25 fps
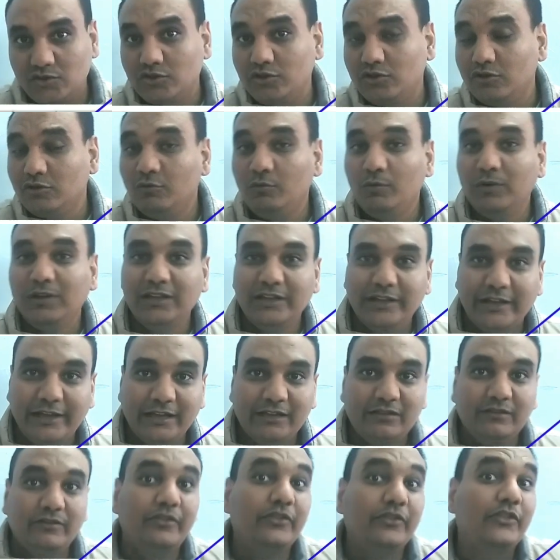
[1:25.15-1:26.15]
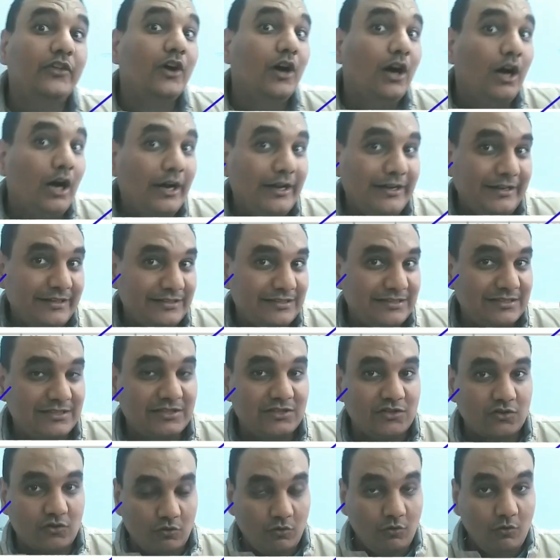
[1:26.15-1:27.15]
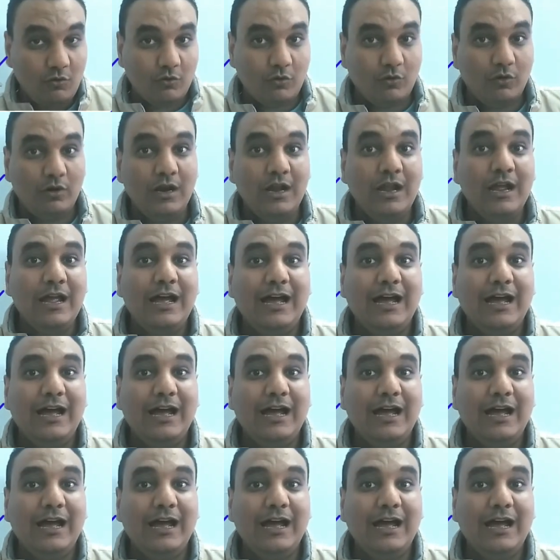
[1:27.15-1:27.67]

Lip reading: you will get the highest score,